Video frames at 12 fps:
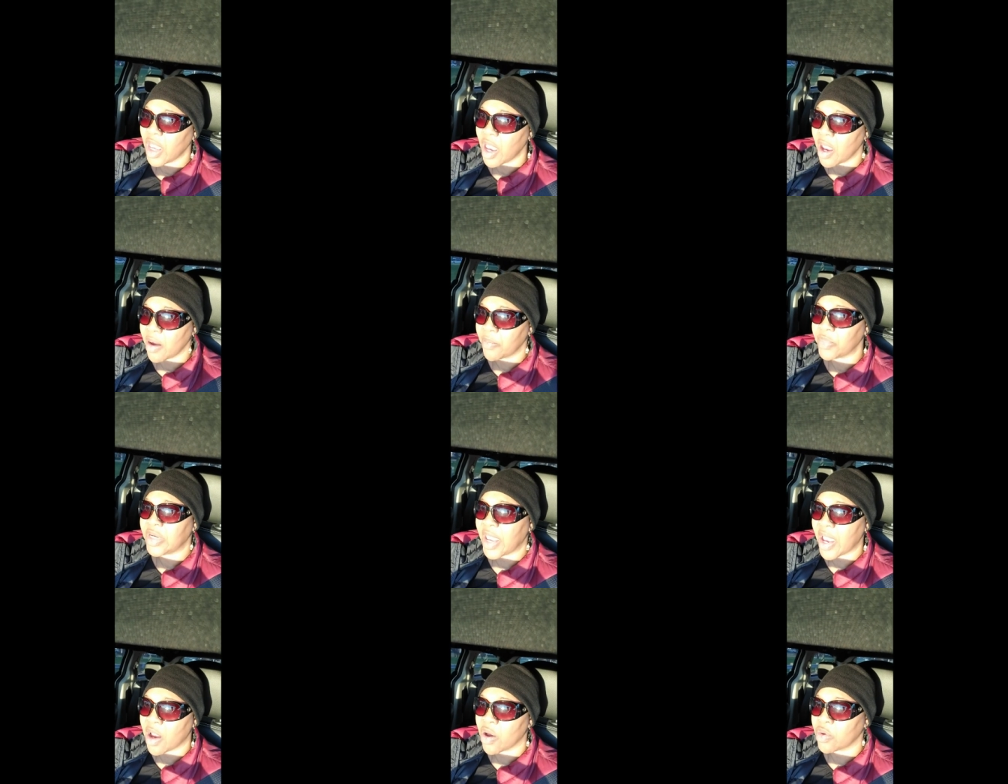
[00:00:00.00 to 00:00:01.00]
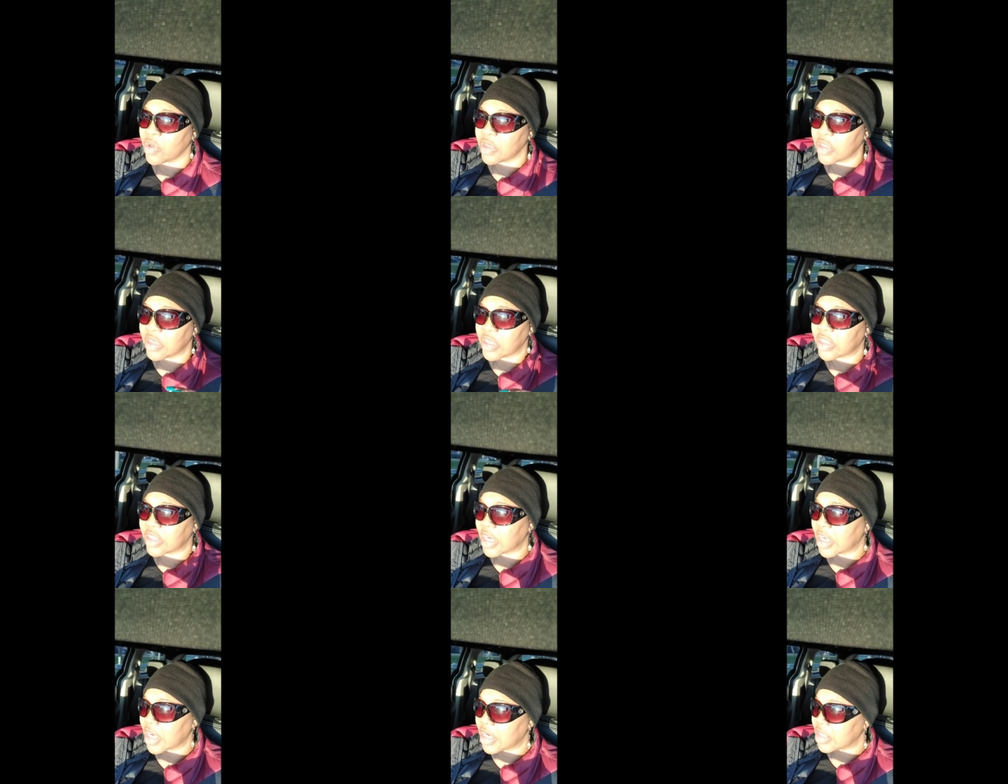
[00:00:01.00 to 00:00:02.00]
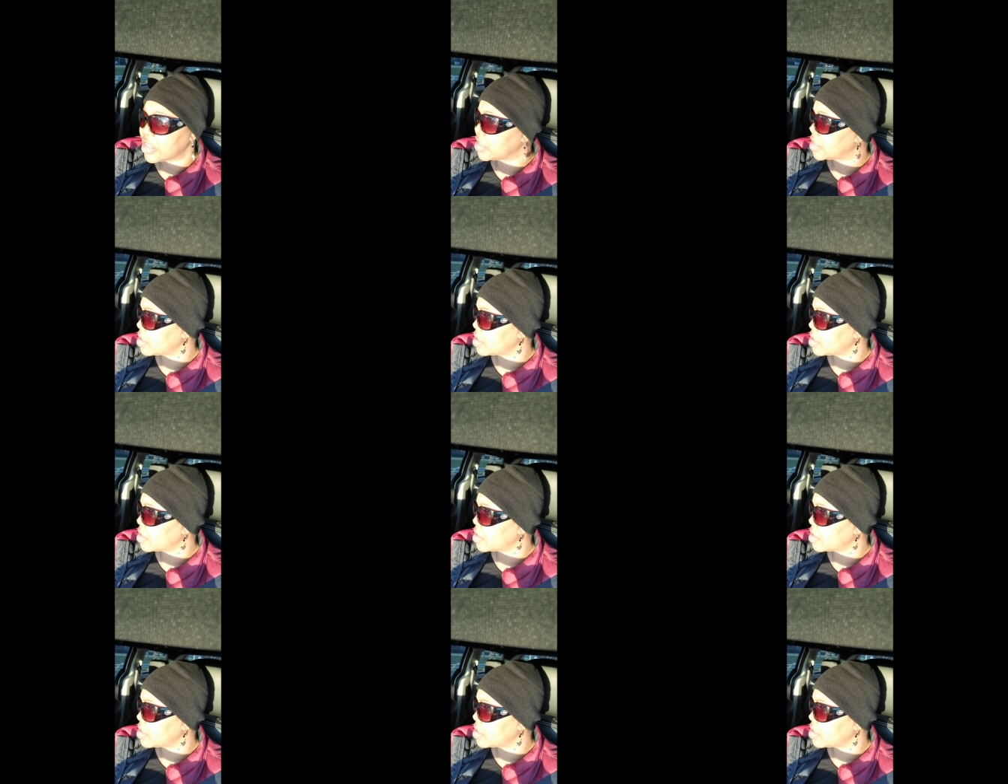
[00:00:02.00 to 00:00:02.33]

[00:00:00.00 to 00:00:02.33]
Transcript: Um, now the thing is,